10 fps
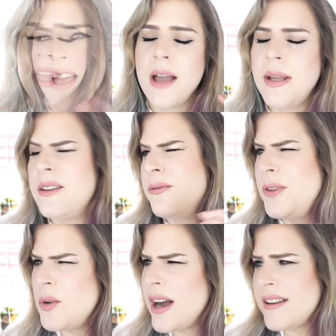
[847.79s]
I mean, if
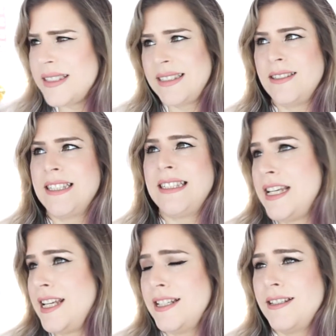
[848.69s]
you guys
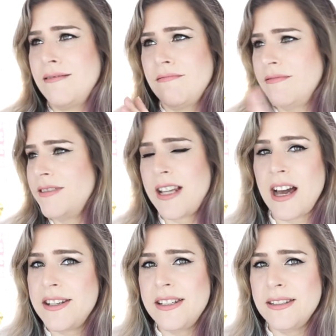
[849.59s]
seen
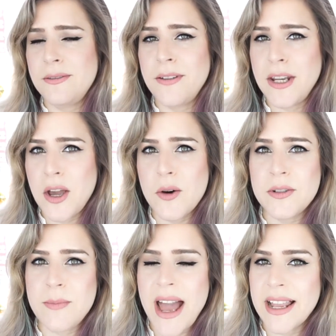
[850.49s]
Tati's
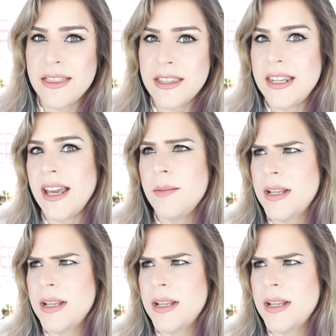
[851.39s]
videos back in the day,